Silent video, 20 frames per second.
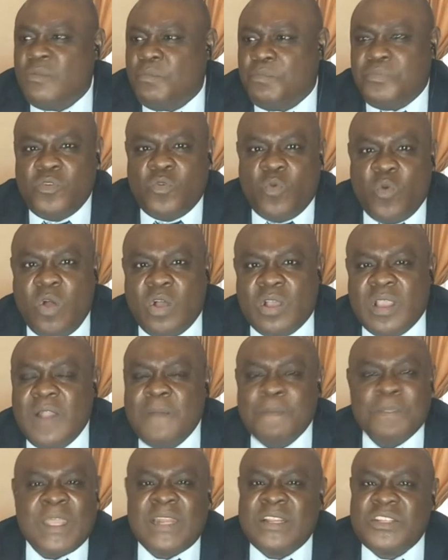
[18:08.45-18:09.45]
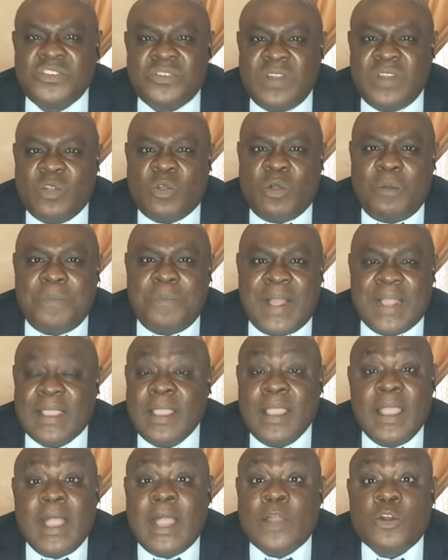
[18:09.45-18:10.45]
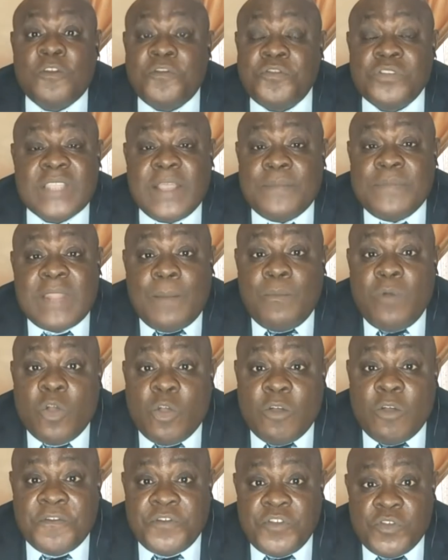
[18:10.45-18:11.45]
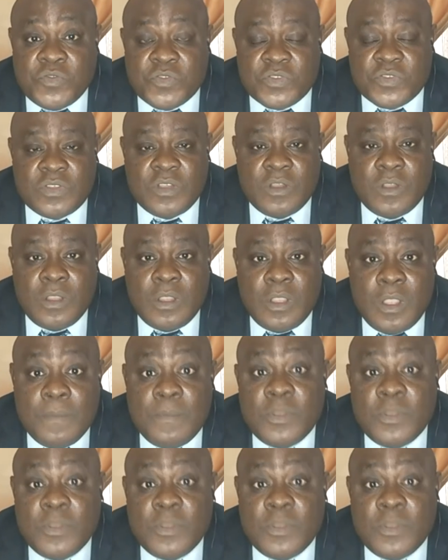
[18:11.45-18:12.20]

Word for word: book work, and the children come back, and oftentimes they are more confused hmm.